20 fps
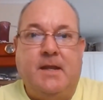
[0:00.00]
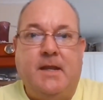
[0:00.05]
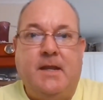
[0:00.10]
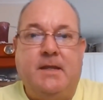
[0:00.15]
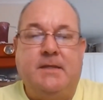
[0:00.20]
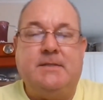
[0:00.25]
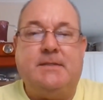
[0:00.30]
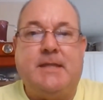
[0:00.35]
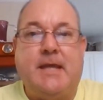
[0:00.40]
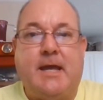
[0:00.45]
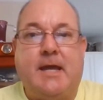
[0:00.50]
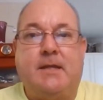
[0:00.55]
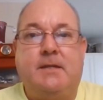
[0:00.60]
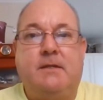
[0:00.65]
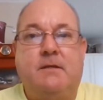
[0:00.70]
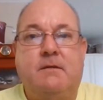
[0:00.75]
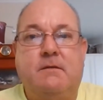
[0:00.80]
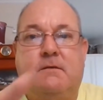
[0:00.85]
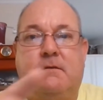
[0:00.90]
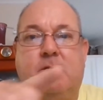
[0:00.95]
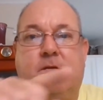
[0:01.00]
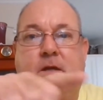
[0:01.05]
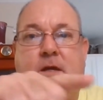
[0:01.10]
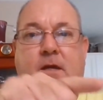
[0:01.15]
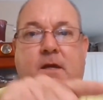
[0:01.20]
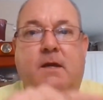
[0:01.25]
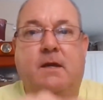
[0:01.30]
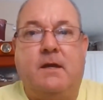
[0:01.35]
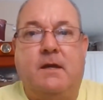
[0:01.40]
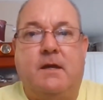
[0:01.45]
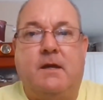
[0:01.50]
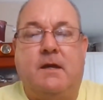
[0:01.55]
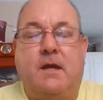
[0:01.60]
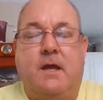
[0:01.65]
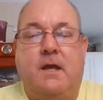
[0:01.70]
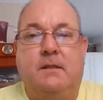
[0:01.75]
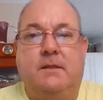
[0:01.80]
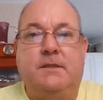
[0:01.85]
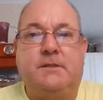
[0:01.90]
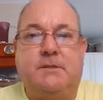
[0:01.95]
is that
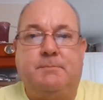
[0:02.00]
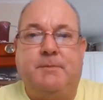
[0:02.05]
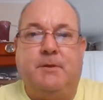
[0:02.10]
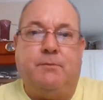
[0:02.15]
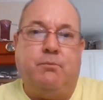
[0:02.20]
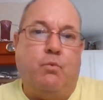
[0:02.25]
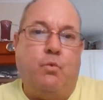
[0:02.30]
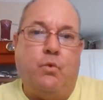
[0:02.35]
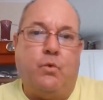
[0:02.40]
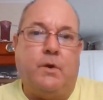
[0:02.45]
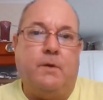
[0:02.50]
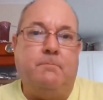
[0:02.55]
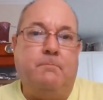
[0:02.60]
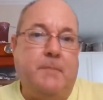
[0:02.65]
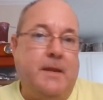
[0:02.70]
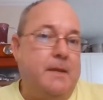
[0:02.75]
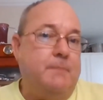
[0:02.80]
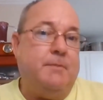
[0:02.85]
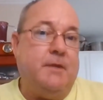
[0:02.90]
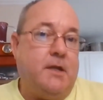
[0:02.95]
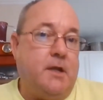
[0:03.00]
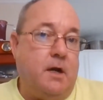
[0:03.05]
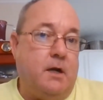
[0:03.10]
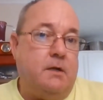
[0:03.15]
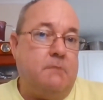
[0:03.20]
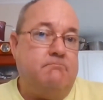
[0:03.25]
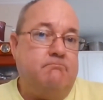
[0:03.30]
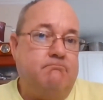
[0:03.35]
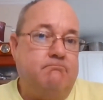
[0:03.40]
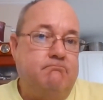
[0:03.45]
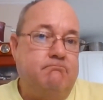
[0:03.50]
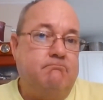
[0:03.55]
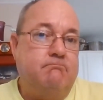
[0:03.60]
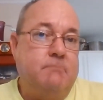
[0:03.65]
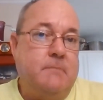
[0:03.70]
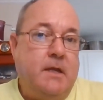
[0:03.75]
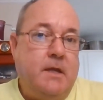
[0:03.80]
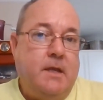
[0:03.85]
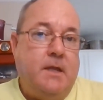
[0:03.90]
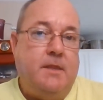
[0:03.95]
Elizabeth Warren may become
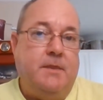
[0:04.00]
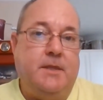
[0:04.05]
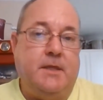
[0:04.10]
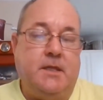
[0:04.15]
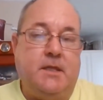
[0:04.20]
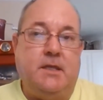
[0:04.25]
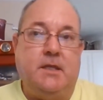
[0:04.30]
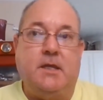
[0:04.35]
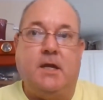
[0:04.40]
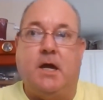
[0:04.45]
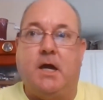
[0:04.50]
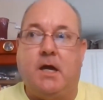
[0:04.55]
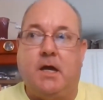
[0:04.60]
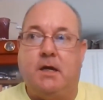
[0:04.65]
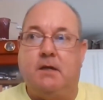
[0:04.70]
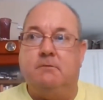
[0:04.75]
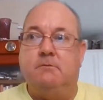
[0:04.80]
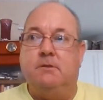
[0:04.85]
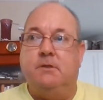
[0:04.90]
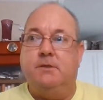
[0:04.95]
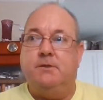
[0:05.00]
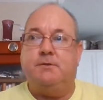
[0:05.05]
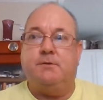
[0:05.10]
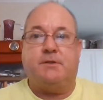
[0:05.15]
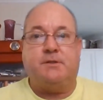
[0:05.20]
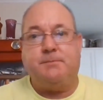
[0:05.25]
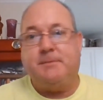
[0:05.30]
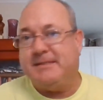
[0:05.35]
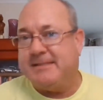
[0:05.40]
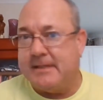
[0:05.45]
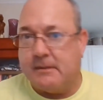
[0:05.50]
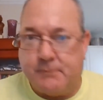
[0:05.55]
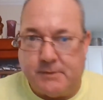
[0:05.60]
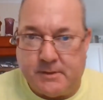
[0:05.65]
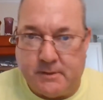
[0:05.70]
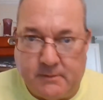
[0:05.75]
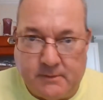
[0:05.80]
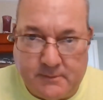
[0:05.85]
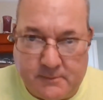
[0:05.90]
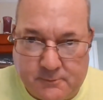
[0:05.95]
she wants to be
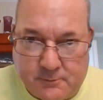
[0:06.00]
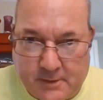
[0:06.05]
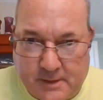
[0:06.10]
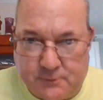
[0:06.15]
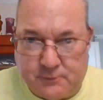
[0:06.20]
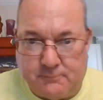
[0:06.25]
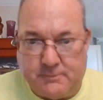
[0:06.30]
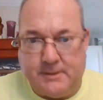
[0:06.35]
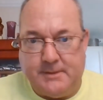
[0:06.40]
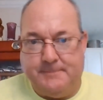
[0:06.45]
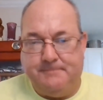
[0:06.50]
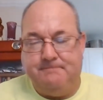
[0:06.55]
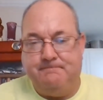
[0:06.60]
Secretary of the Treasury,